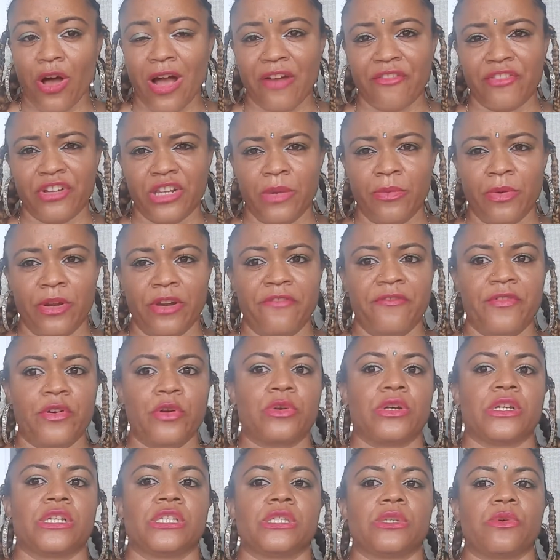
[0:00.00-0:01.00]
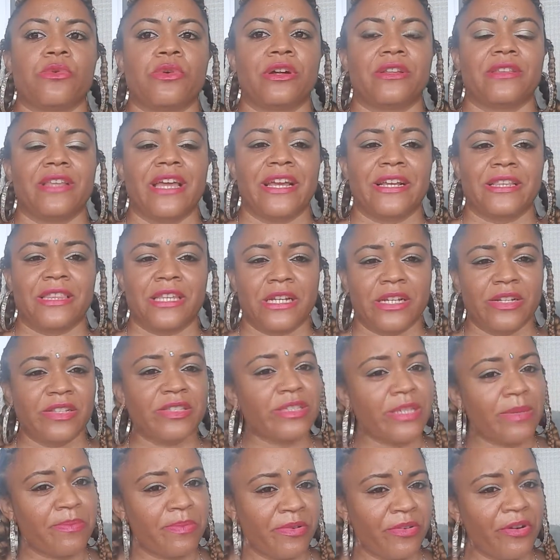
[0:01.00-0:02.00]
I really want to focus on like the
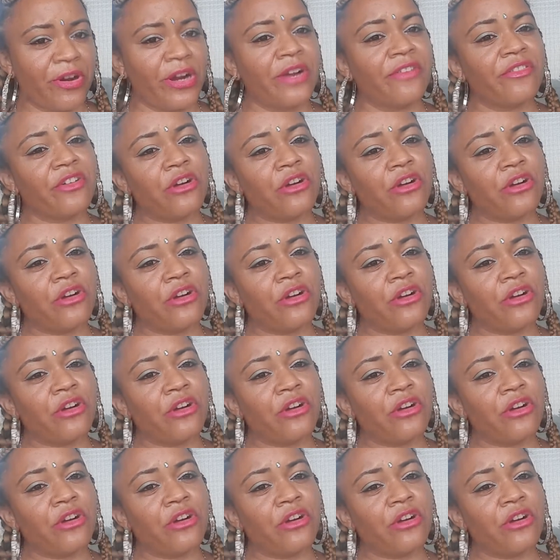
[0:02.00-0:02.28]
contemporary